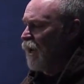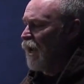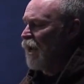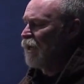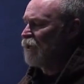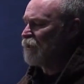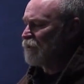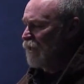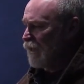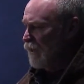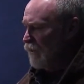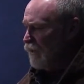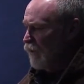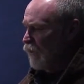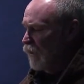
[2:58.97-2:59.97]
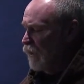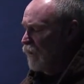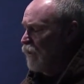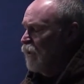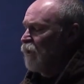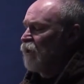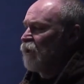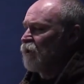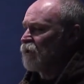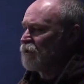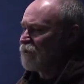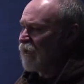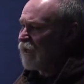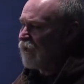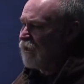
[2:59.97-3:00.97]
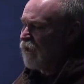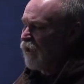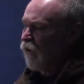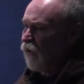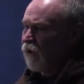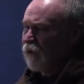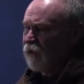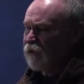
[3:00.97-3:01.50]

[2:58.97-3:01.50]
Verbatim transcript: and a secondary. The secondary